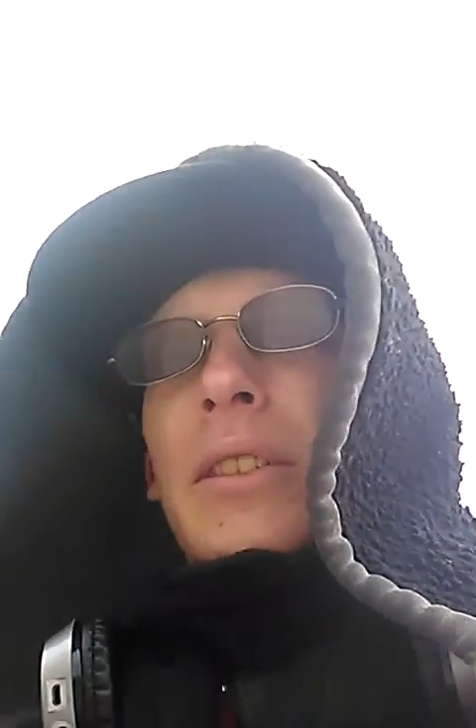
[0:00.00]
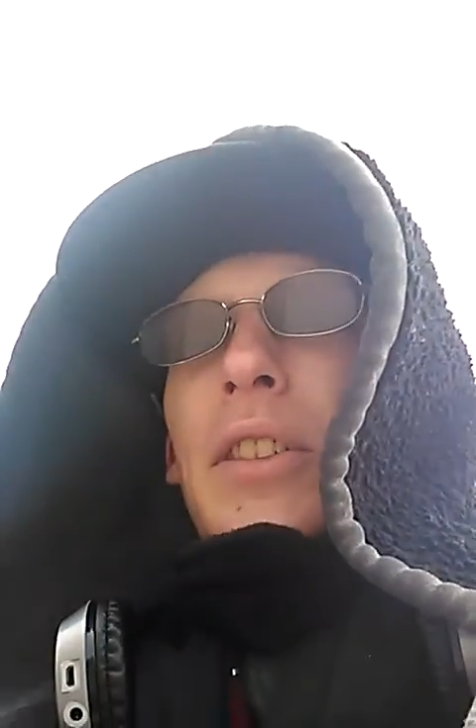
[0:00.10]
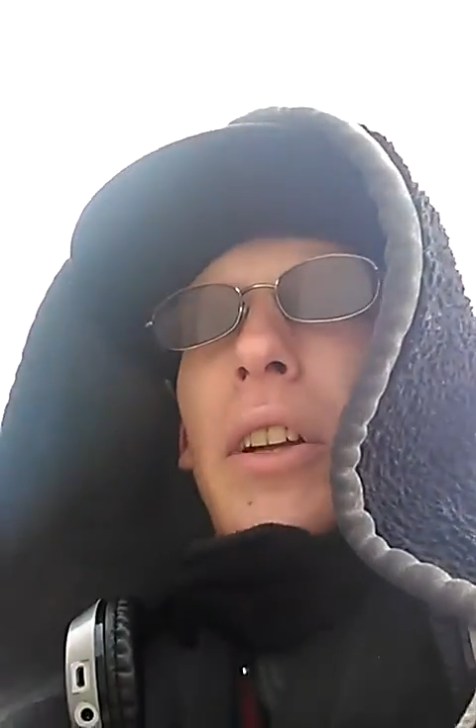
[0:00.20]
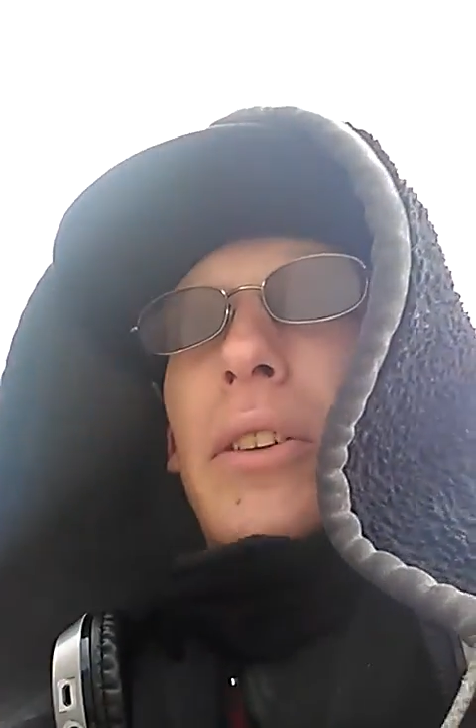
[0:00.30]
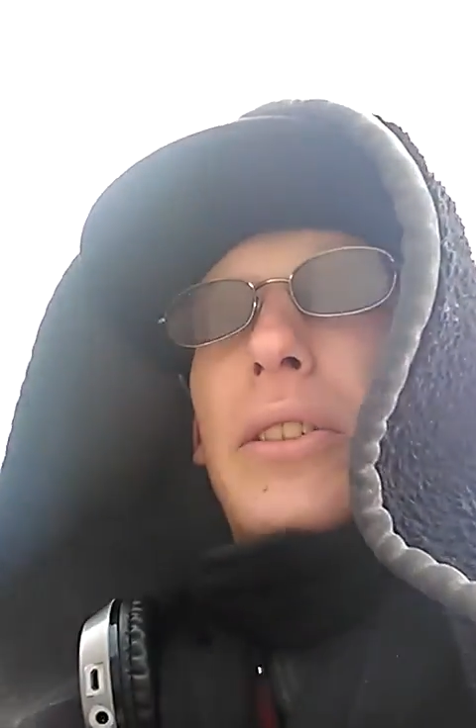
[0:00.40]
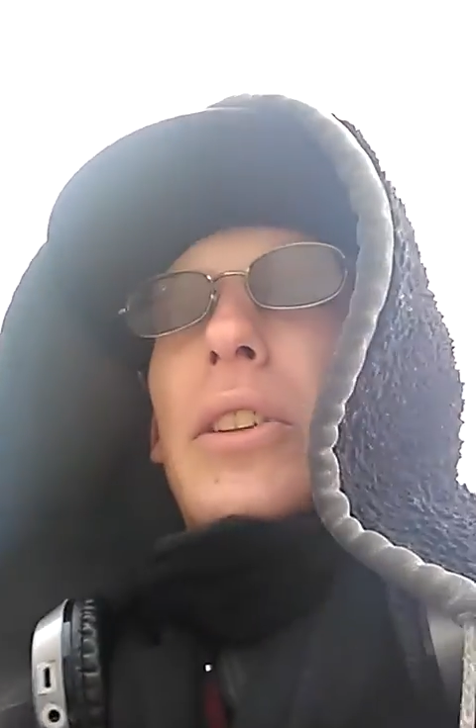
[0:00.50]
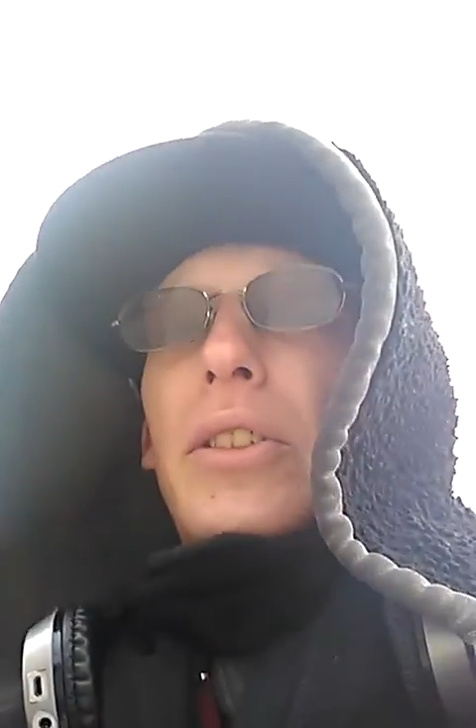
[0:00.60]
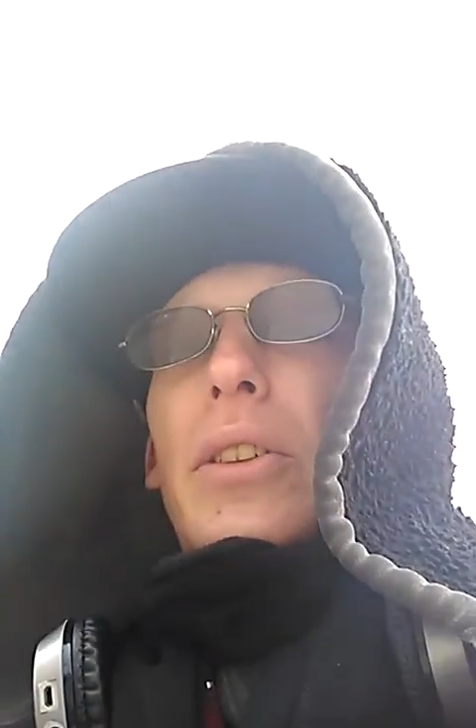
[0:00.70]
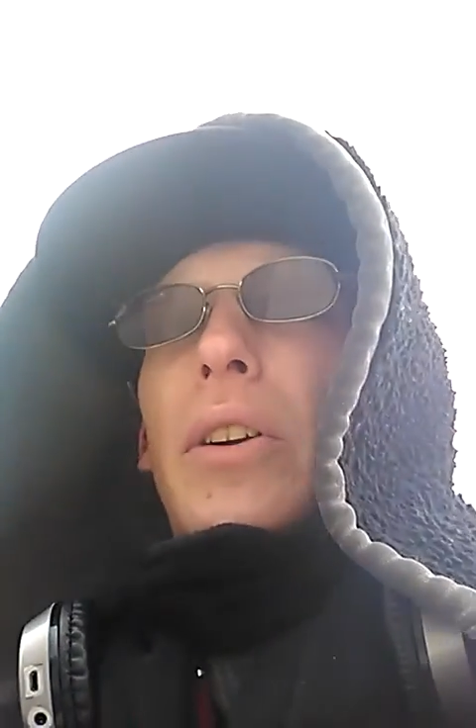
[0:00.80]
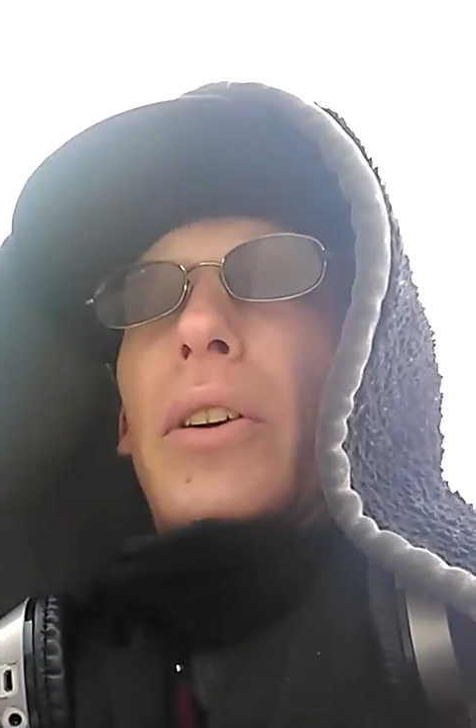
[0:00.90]
It's another
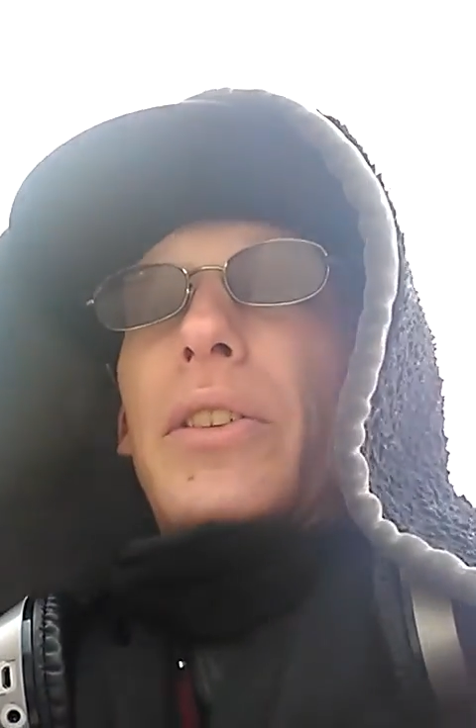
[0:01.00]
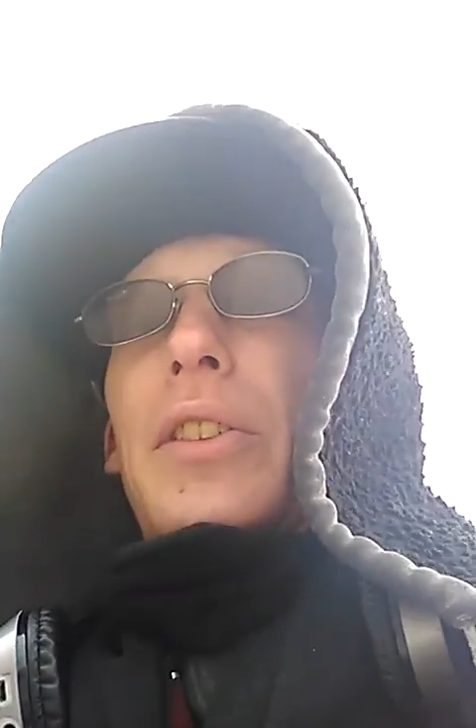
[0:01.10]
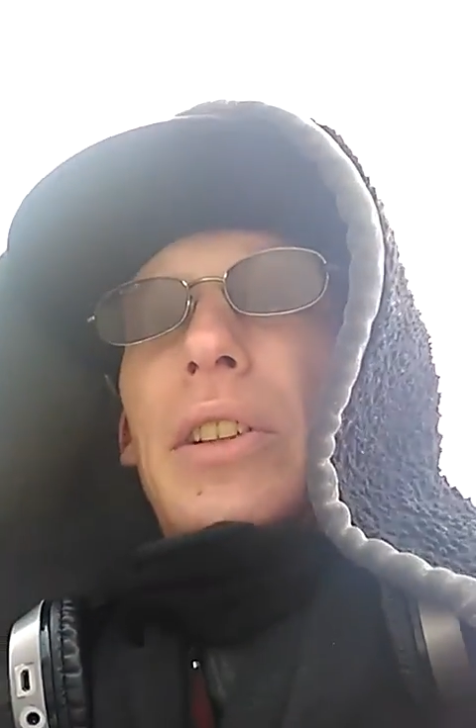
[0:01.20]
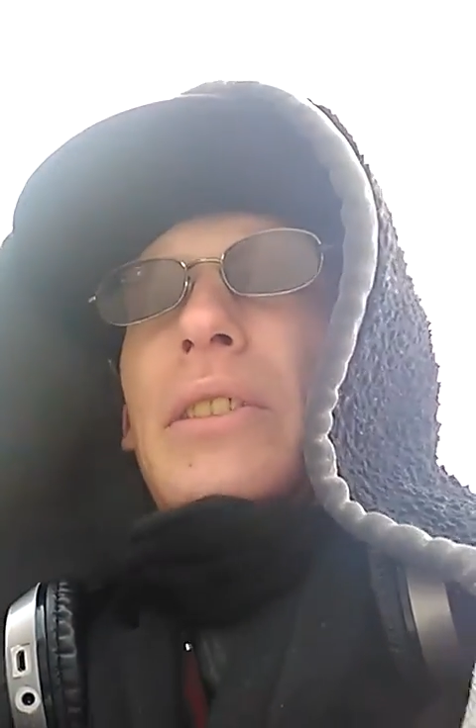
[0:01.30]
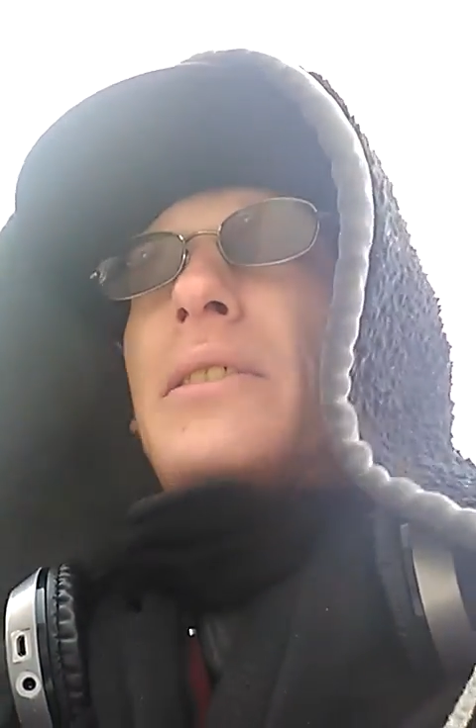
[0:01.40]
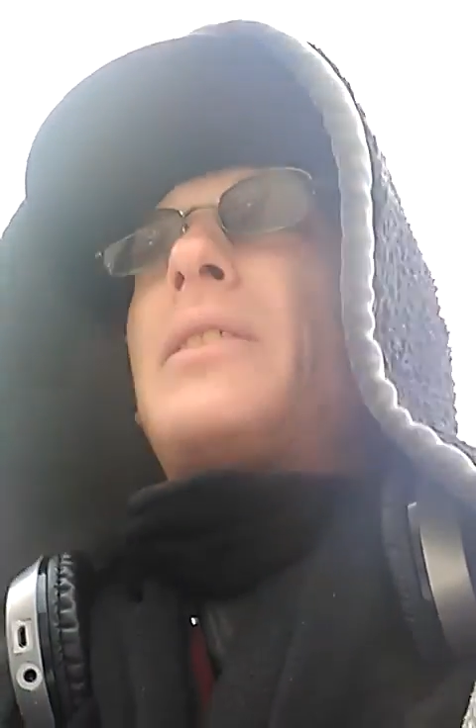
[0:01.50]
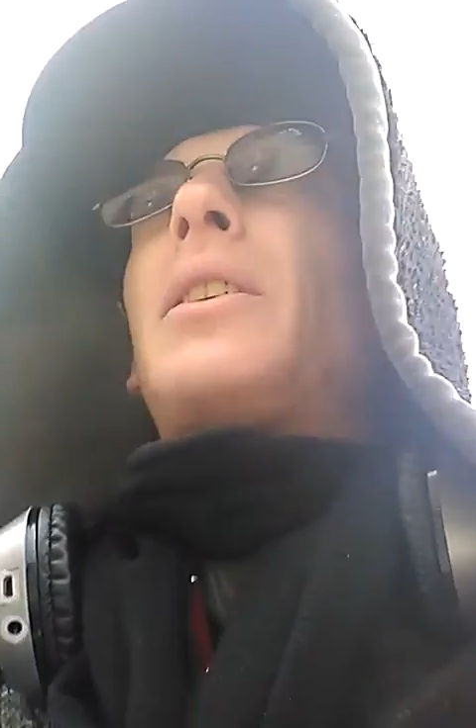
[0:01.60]
digital currency,